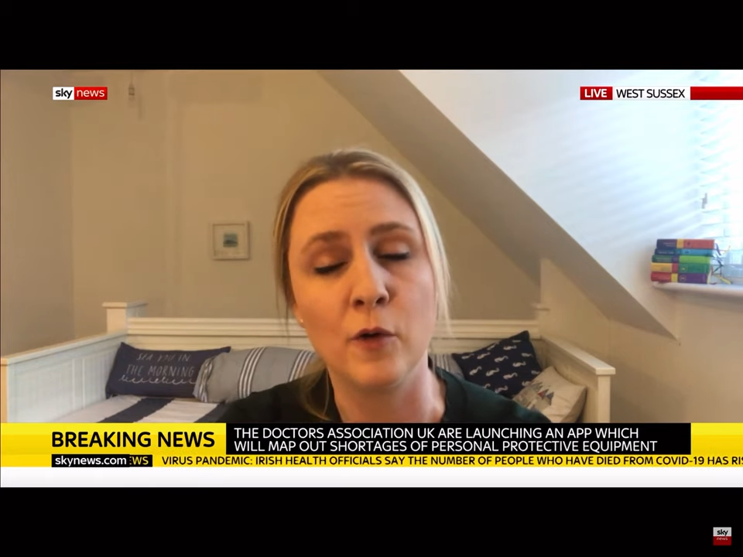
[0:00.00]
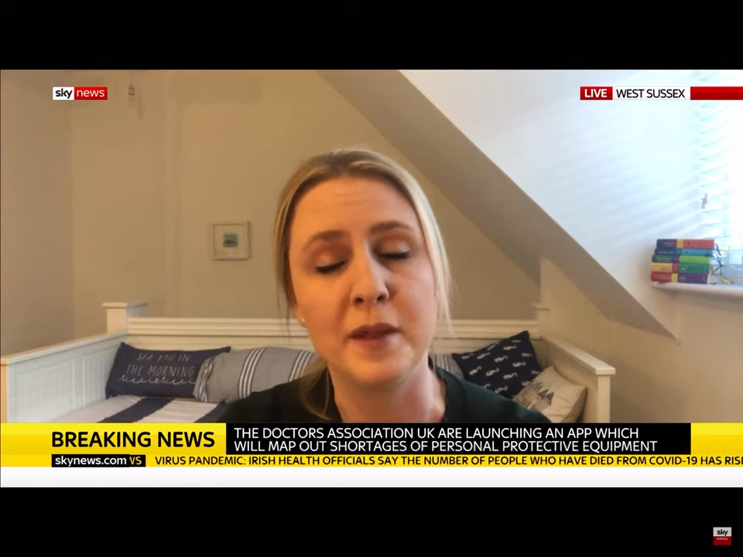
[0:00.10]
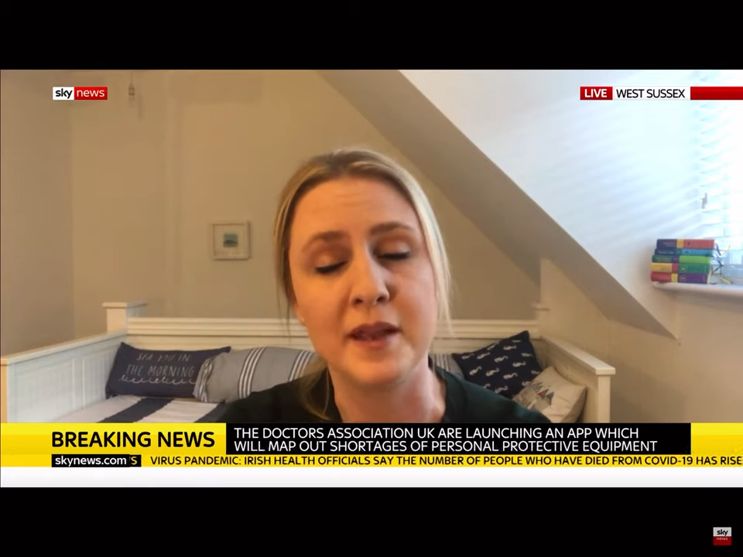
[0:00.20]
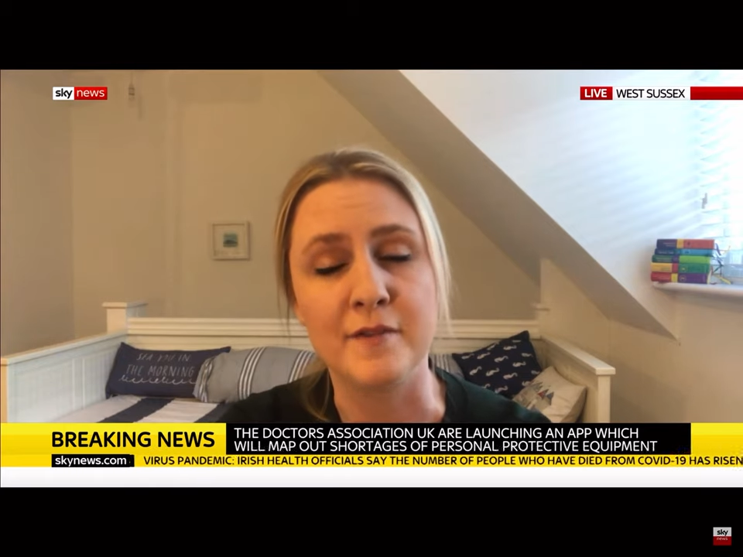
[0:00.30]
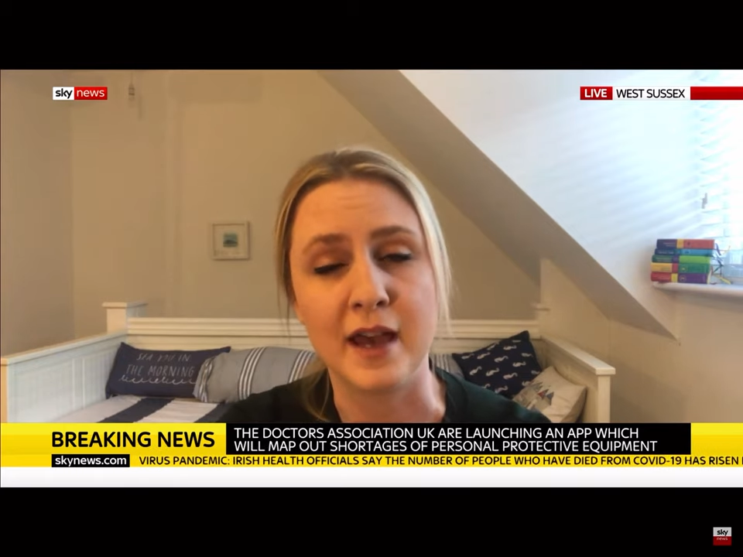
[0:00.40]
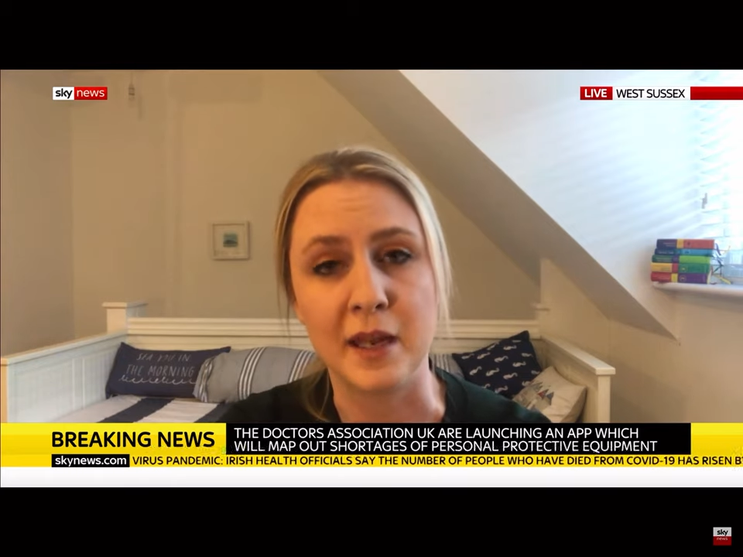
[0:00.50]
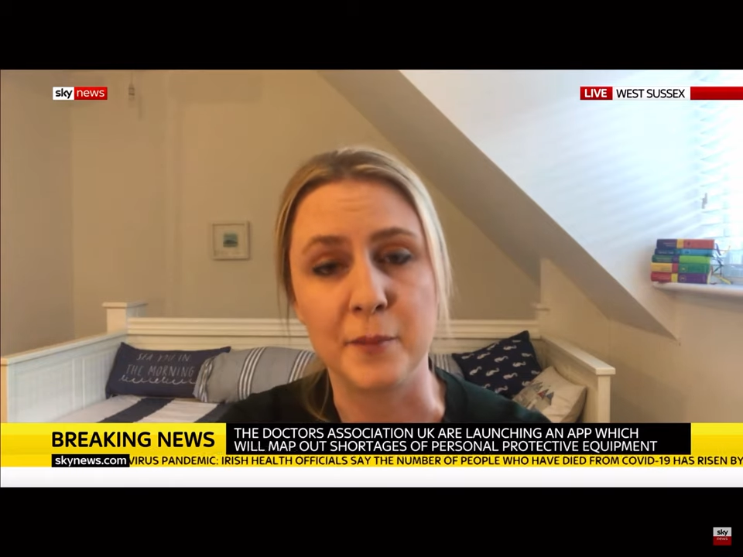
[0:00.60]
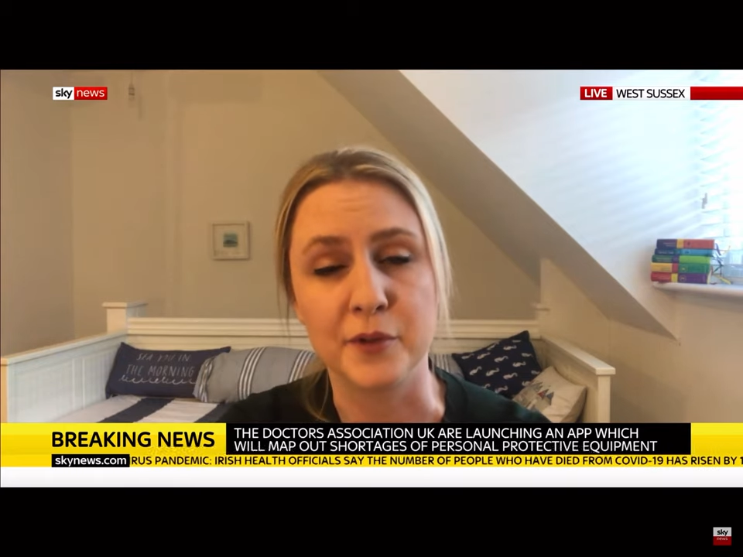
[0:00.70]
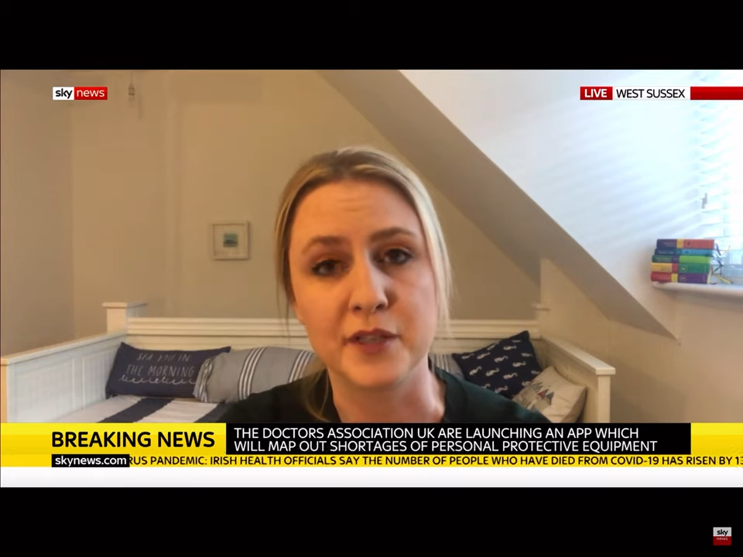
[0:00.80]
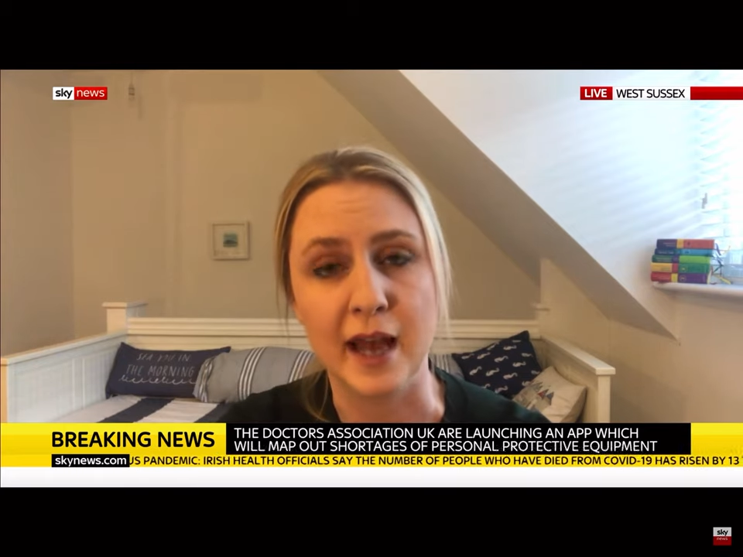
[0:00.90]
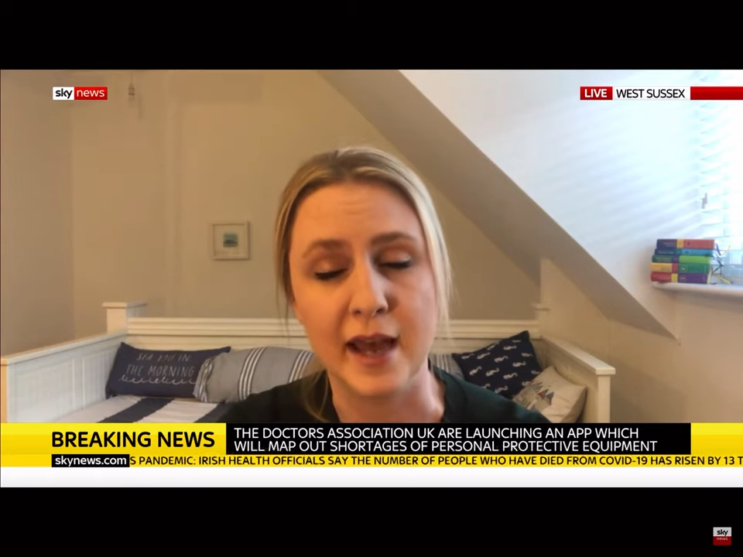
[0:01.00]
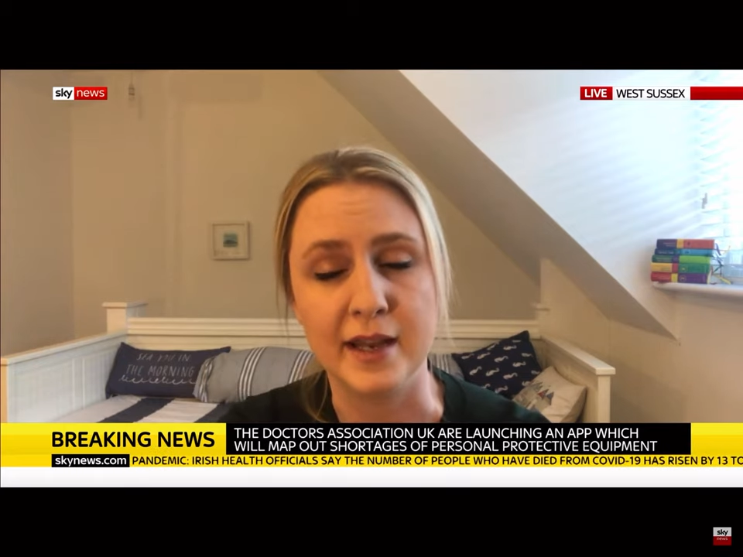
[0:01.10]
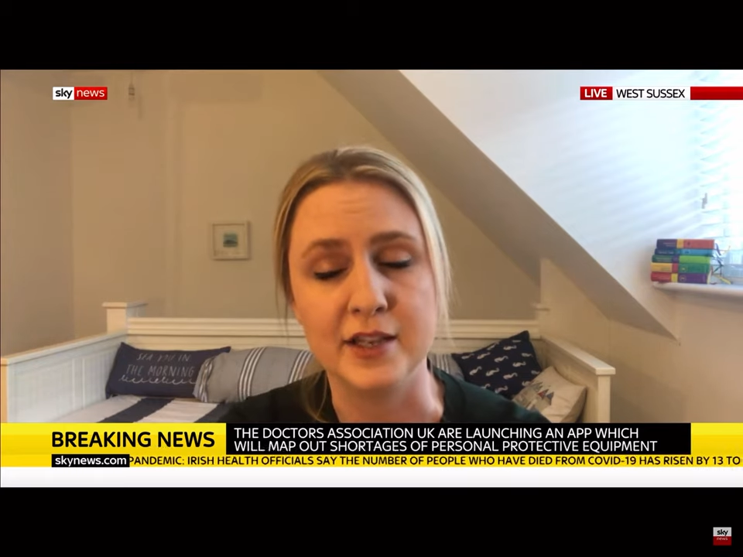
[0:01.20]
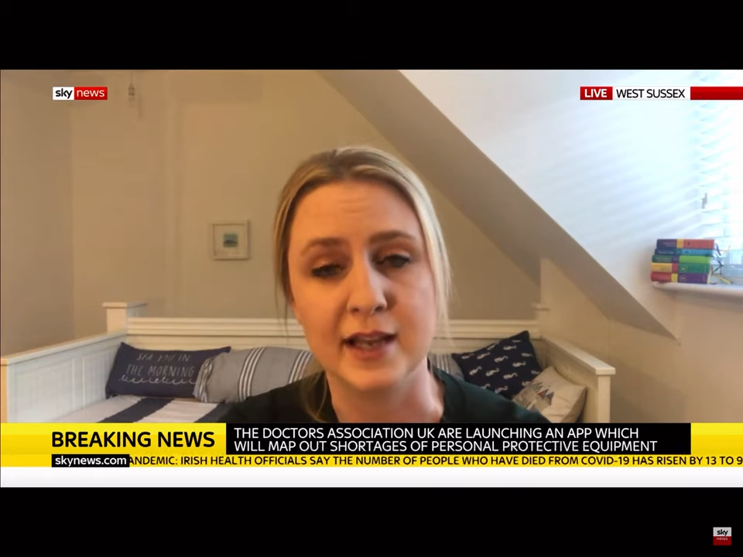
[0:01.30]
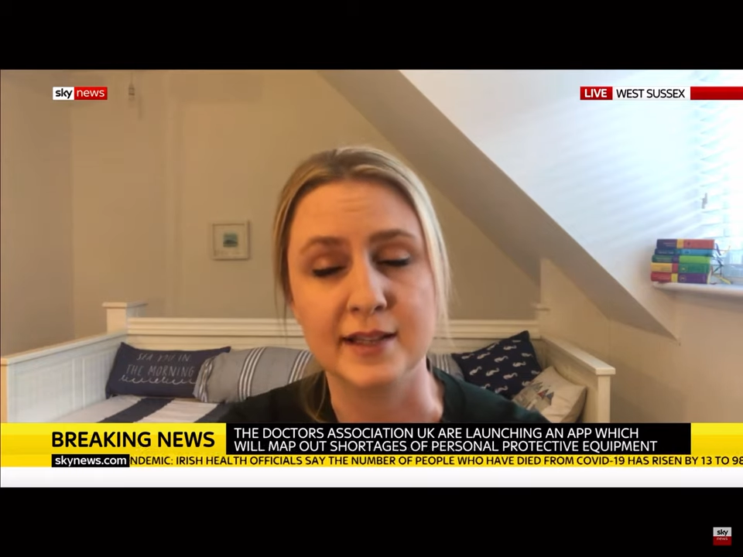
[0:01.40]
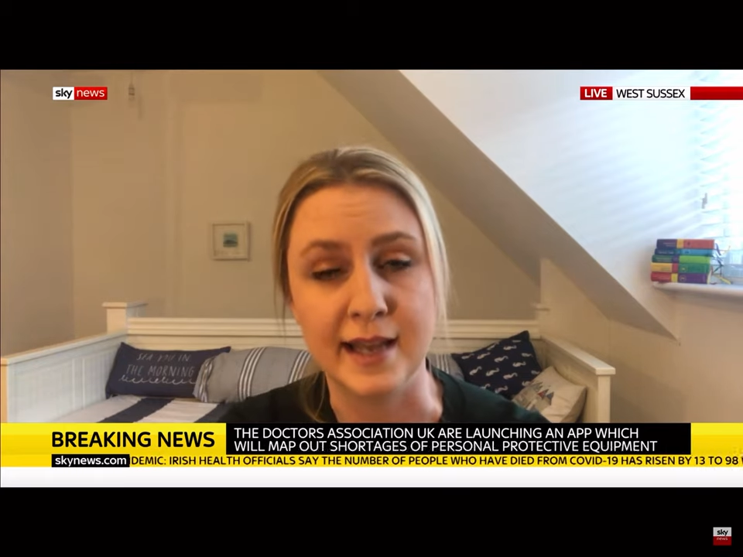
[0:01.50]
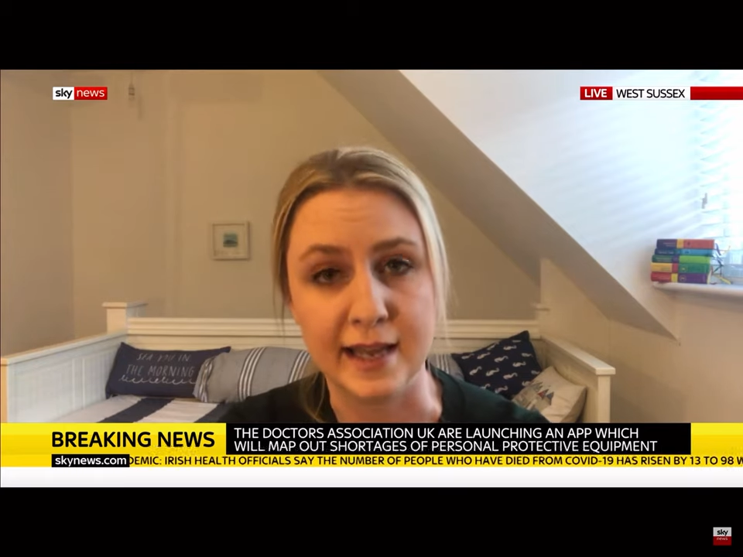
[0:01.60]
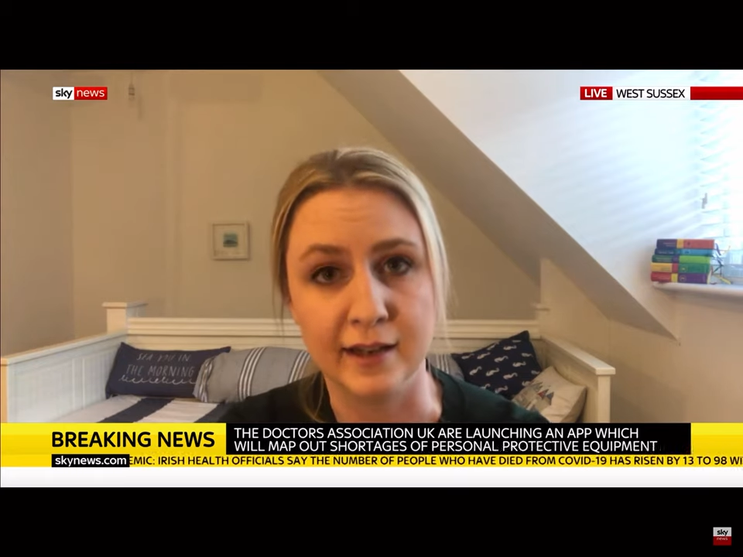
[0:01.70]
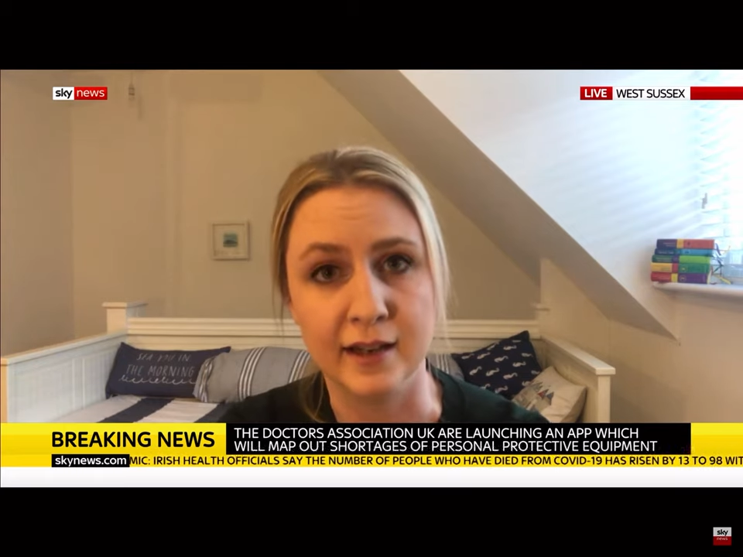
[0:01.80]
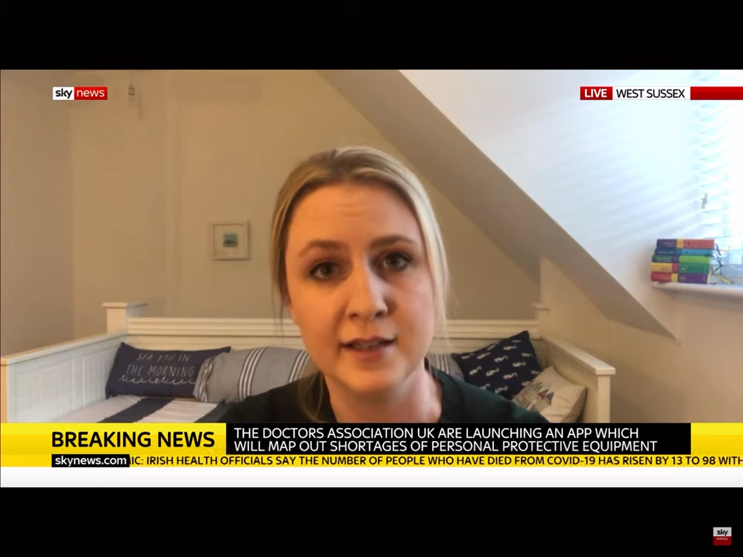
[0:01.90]
be available to NHS
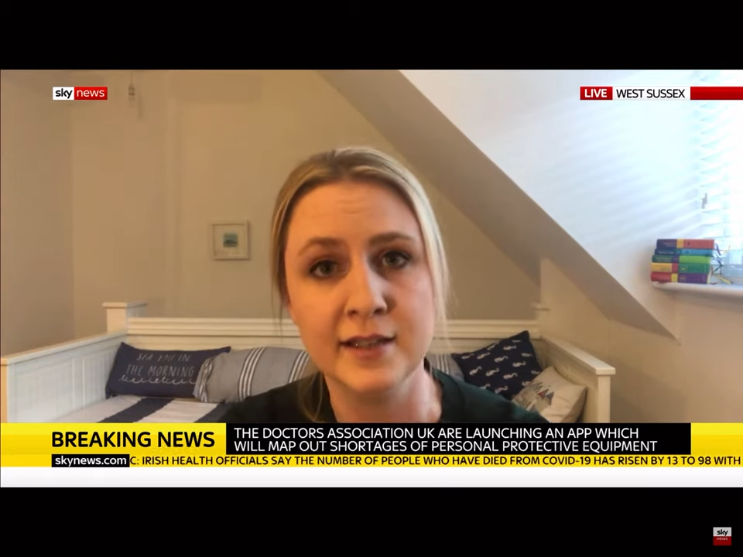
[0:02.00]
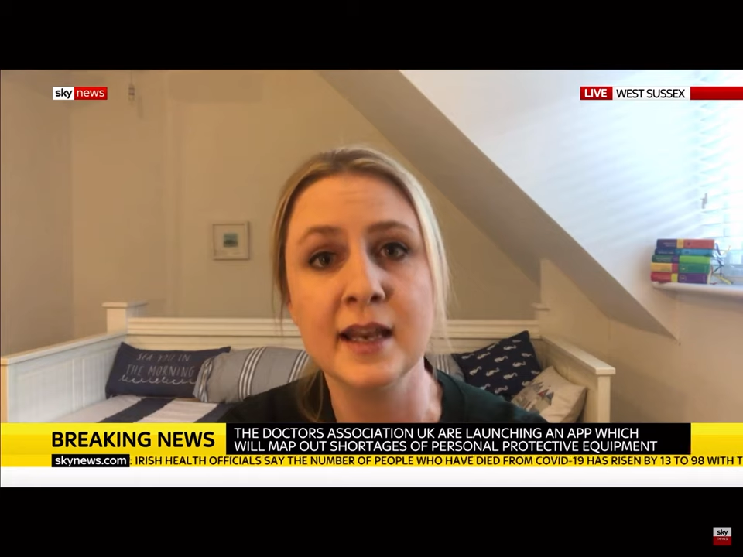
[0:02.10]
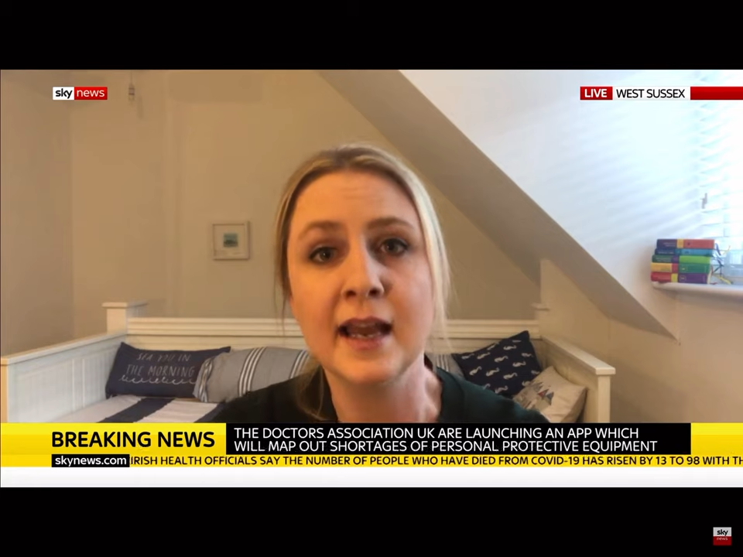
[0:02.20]
England,